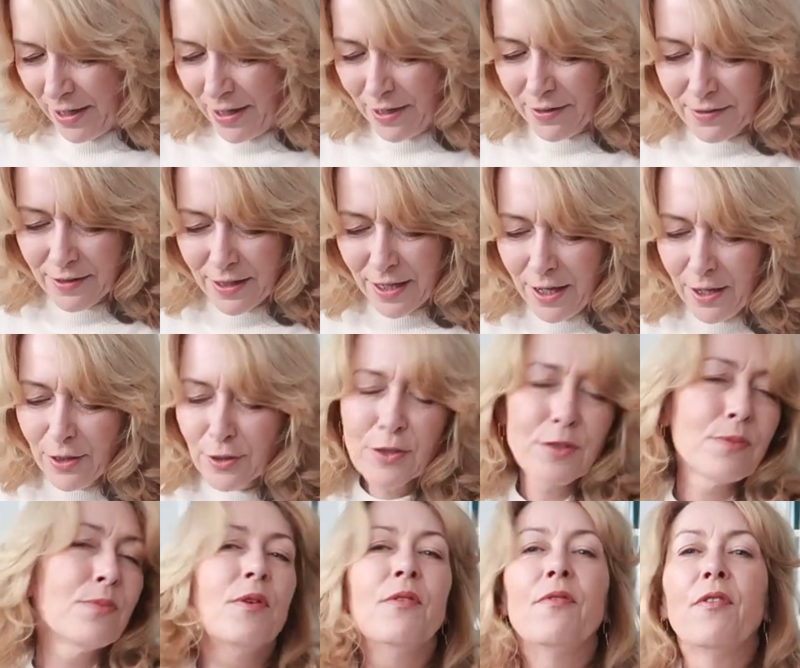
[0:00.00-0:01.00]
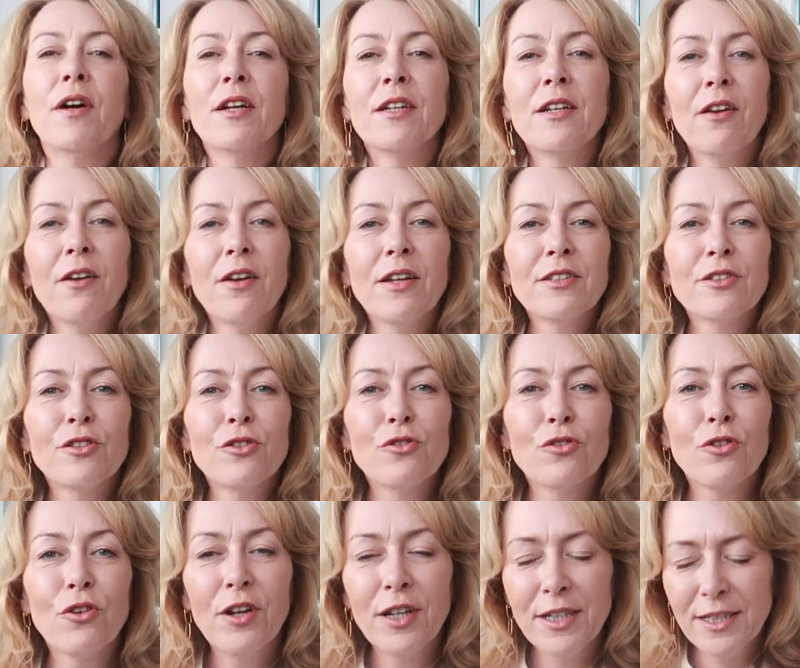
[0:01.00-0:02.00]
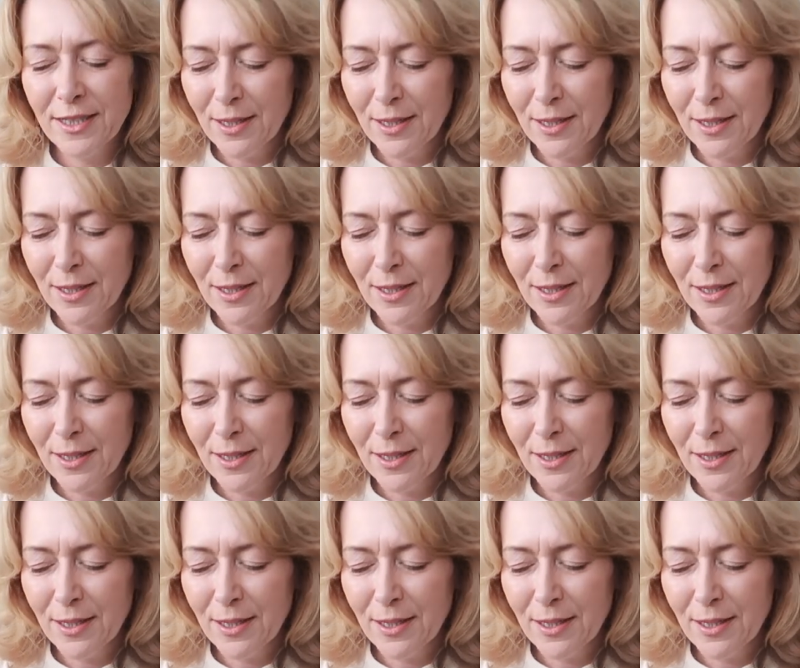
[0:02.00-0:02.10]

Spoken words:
And they asked me if I'd like to try